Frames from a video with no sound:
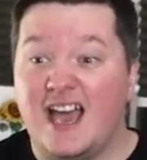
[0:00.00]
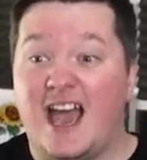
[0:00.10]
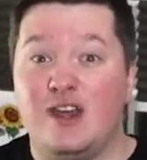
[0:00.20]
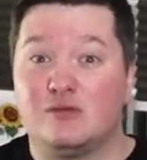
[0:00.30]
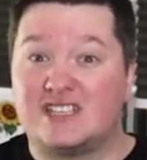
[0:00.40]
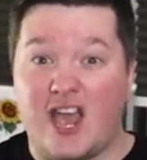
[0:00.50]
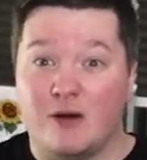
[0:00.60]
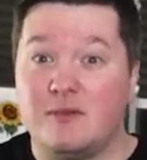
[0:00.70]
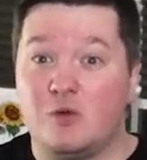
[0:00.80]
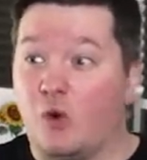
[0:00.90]
and it will tell
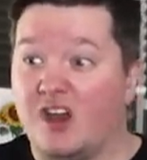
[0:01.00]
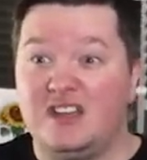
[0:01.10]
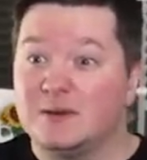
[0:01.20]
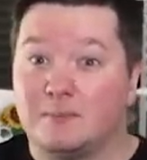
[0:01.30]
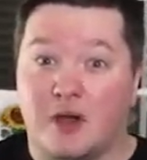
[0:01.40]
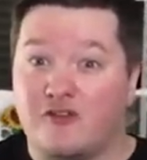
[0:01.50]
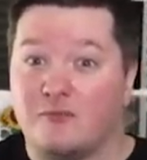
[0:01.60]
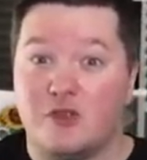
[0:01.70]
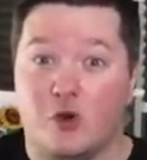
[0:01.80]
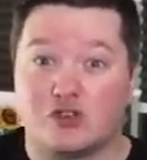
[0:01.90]
me what I need to buy from
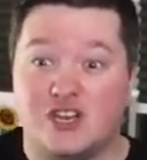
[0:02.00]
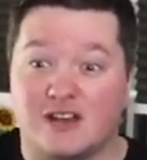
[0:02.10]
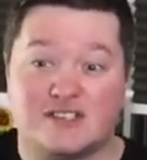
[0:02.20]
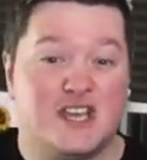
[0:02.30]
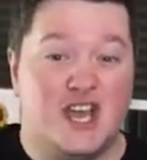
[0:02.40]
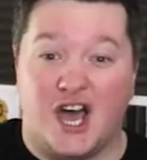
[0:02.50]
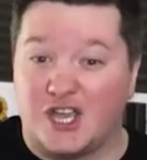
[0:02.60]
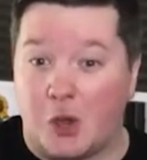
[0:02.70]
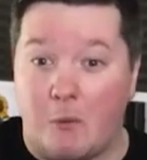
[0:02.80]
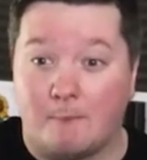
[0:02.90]
the auction house. I
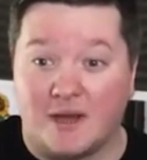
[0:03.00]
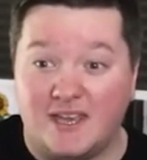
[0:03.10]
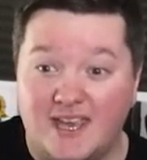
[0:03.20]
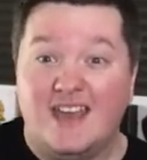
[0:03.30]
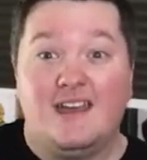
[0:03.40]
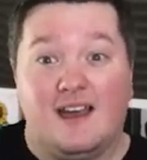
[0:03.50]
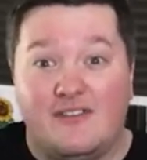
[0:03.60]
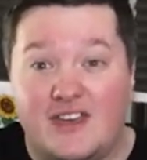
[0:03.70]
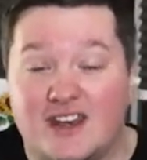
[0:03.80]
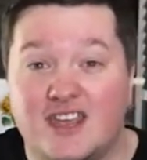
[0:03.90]
go and buy it, and
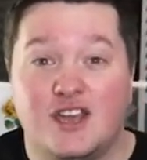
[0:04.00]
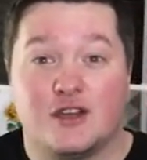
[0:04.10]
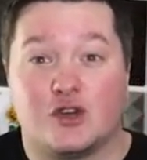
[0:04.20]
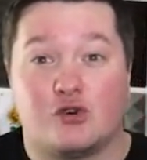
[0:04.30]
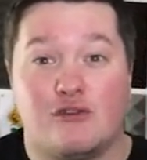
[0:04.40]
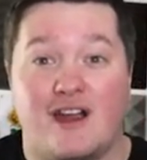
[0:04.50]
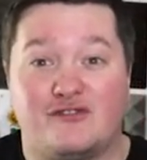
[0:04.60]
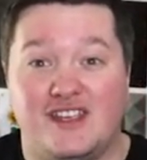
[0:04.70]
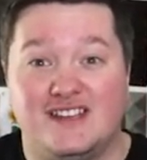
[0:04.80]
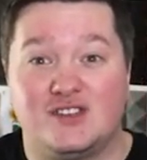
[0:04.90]
then I craft
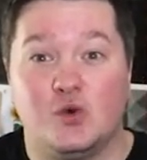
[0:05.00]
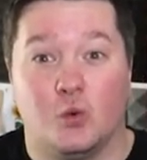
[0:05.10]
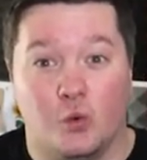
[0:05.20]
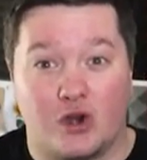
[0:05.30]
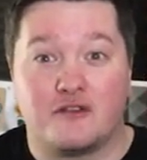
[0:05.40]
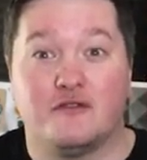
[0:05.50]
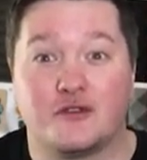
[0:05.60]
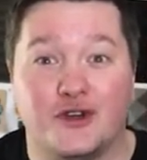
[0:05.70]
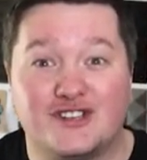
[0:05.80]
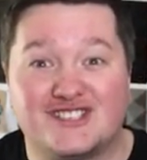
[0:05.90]
it into wonderful
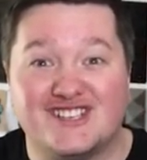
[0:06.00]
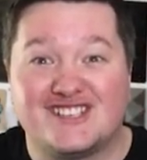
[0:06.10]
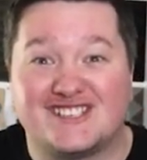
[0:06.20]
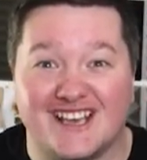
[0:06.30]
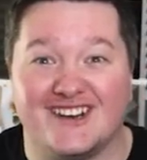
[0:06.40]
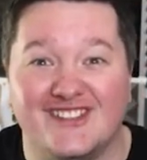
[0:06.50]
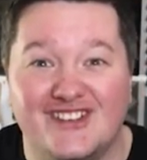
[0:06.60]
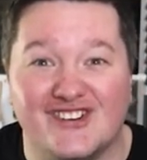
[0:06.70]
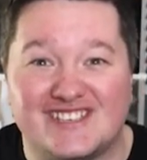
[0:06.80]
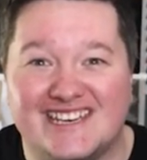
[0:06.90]
goods to sell on the
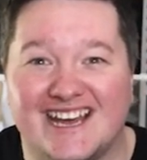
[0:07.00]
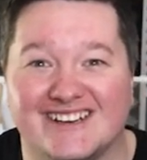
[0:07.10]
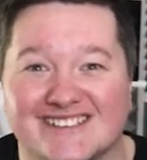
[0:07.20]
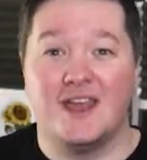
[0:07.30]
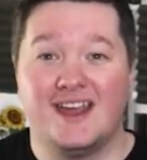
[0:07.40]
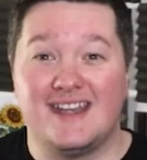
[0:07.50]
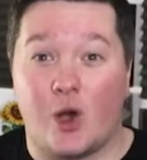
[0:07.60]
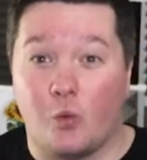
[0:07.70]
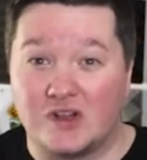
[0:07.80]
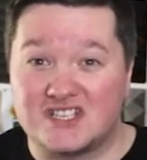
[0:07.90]
auction house. Now,
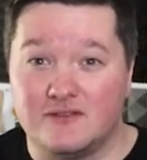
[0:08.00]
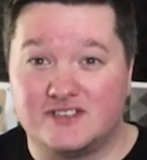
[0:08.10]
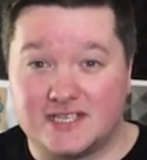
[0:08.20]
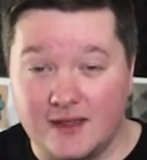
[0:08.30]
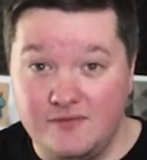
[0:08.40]
once I've done